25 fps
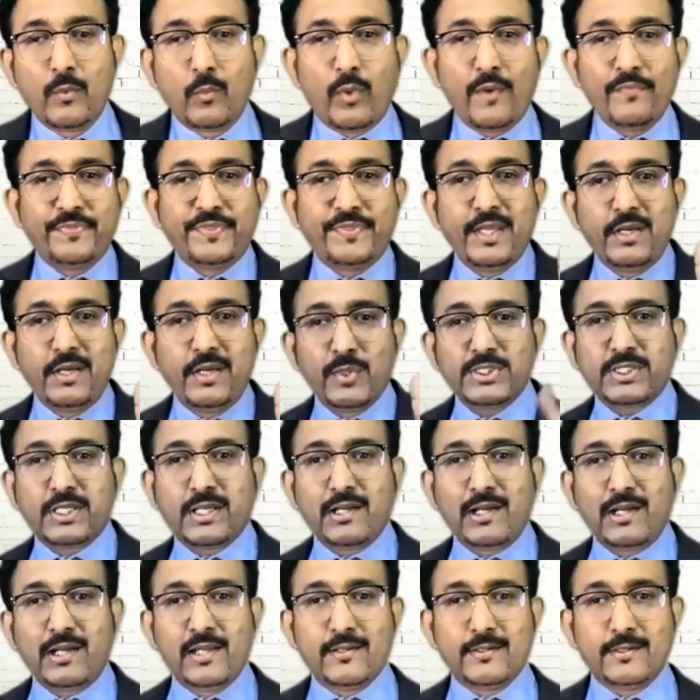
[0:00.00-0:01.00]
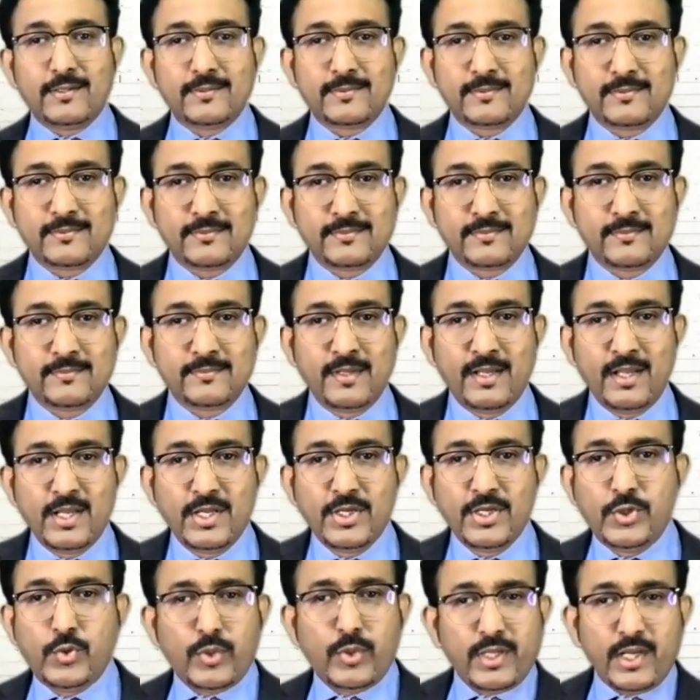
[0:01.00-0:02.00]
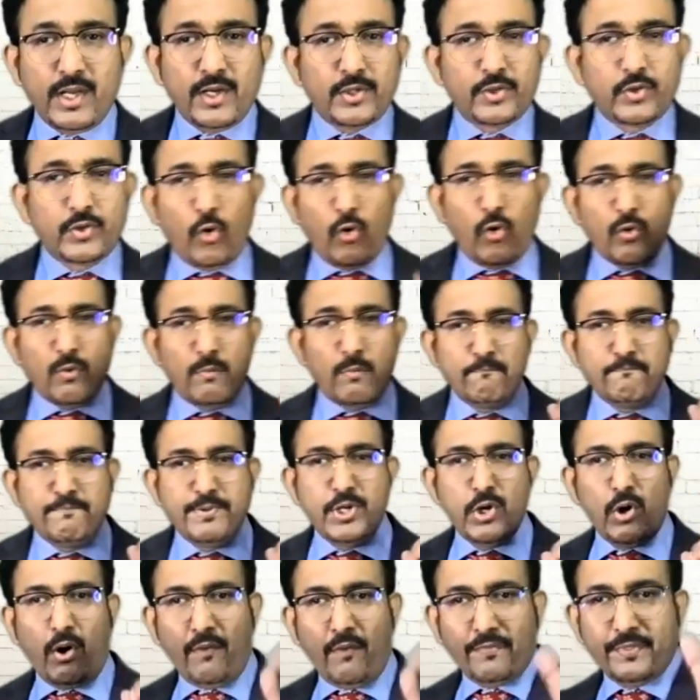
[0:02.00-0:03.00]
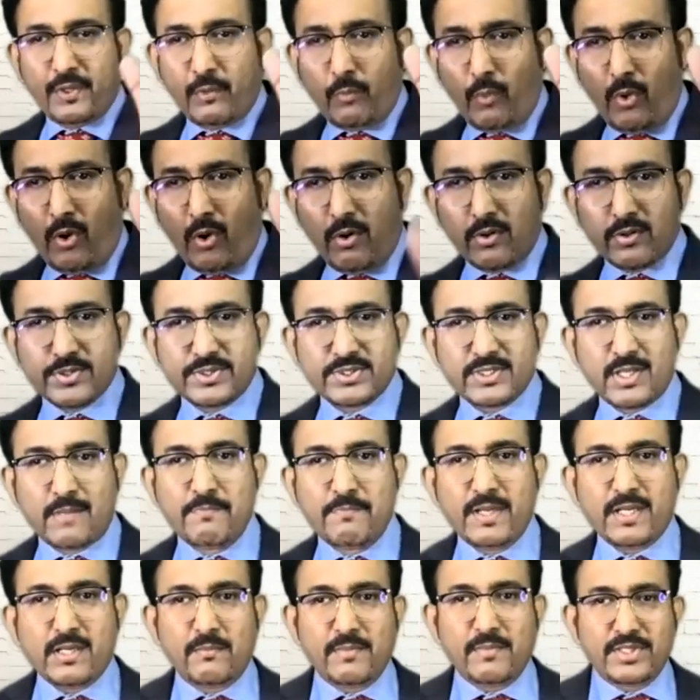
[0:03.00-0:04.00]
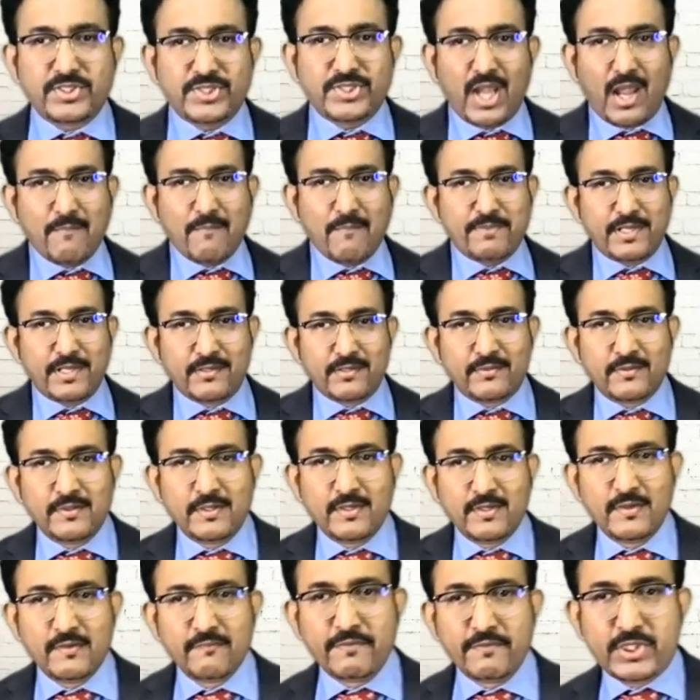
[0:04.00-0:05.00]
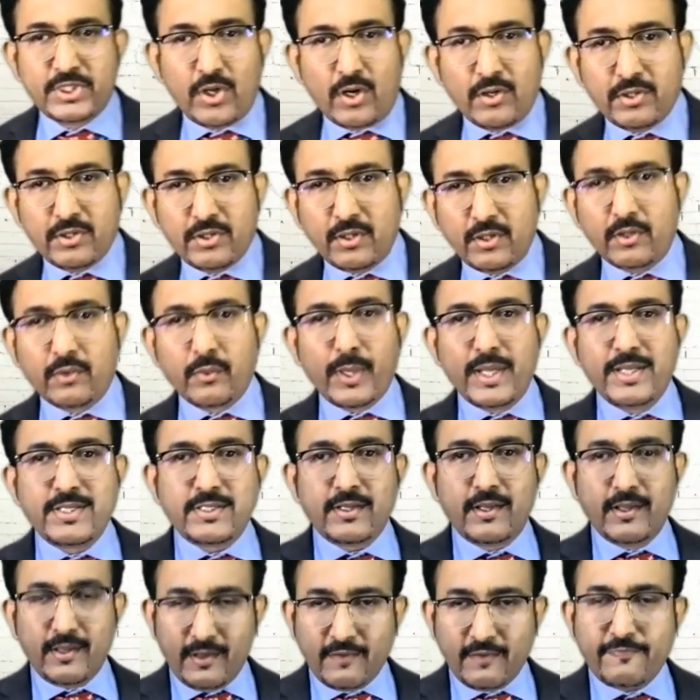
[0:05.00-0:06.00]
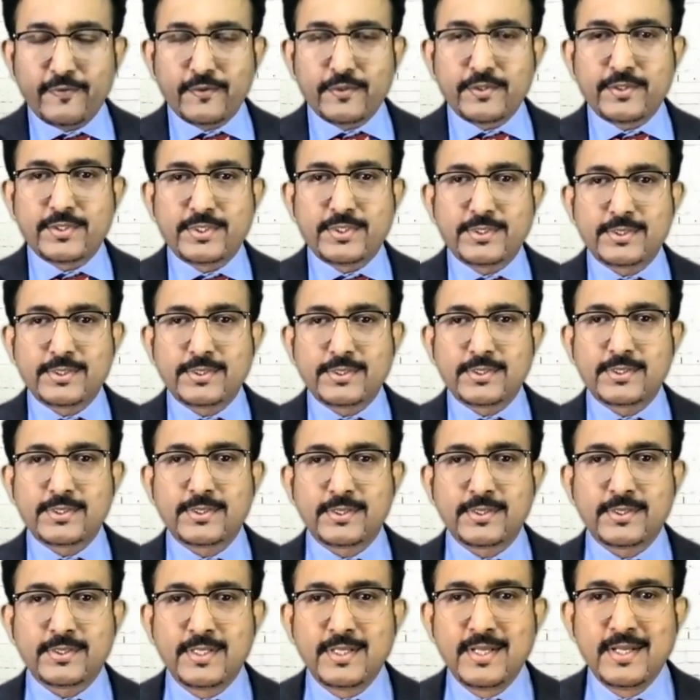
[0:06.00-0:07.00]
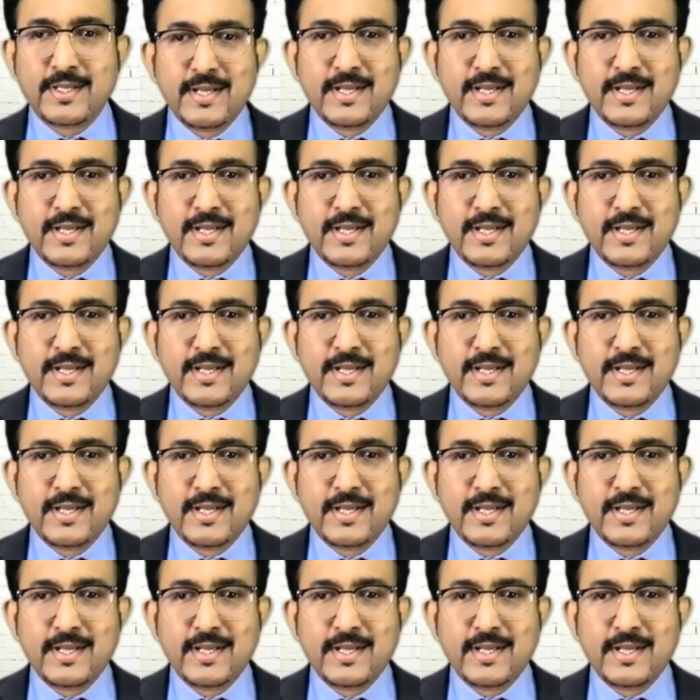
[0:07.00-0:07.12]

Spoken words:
One thing was clear. You cannot go beyond the walls and become a champion without great efforts.